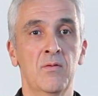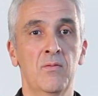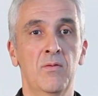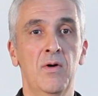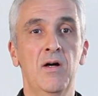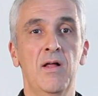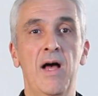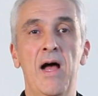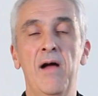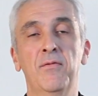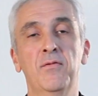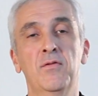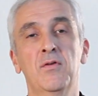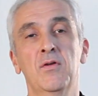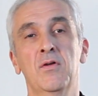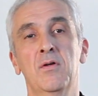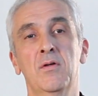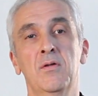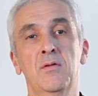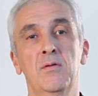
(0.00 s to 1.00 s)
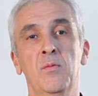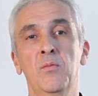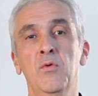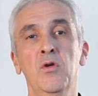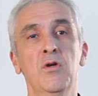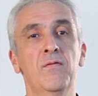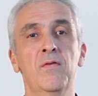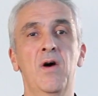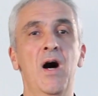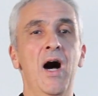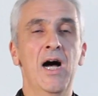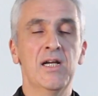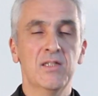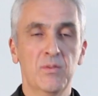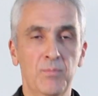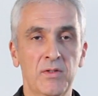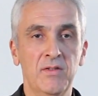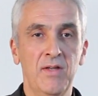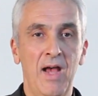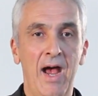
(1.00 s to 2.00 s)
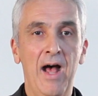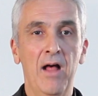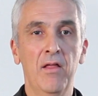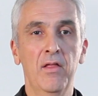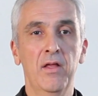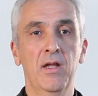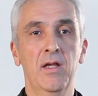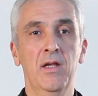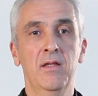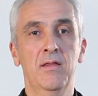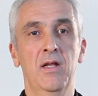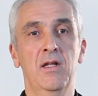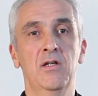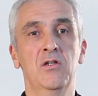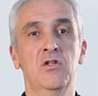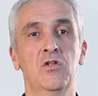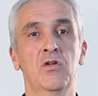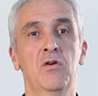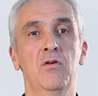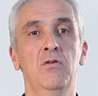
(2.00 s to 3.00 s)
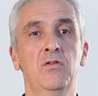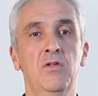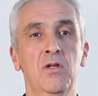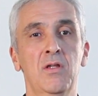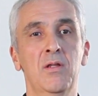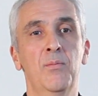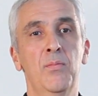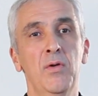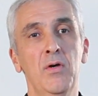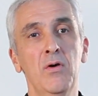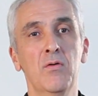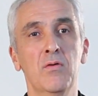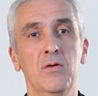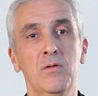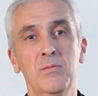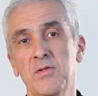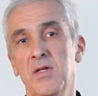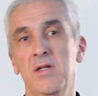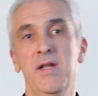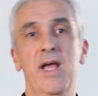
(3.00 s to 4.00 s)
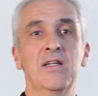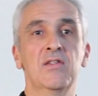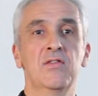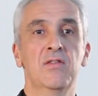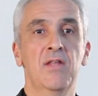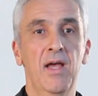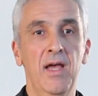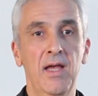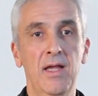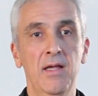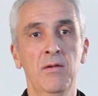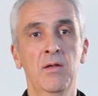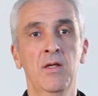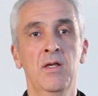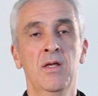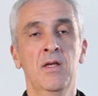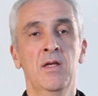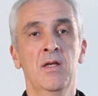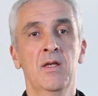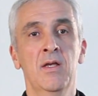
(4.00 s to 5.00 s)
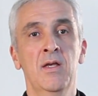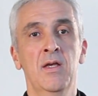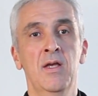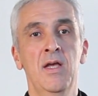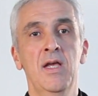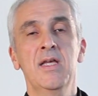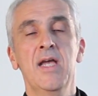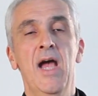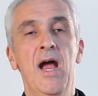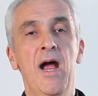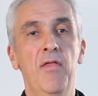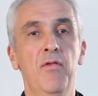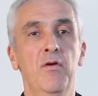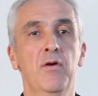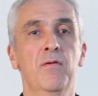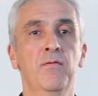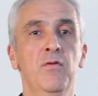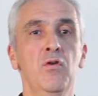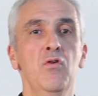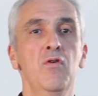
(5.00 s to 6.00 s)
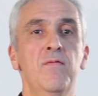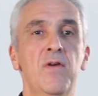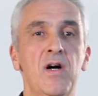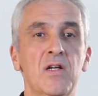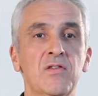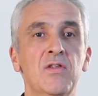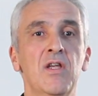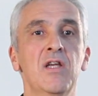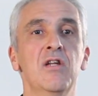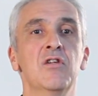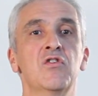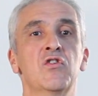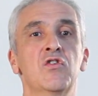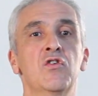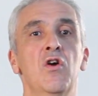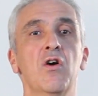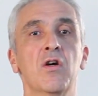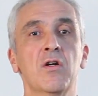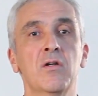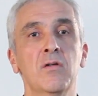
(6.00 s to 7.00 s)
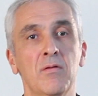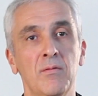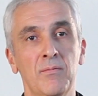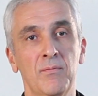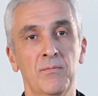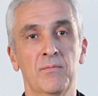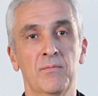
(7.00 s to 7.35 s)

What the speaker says: Well, after the beautiful hospitality that he showed to the pilgrims, the next day he gathered a few of us in a circle,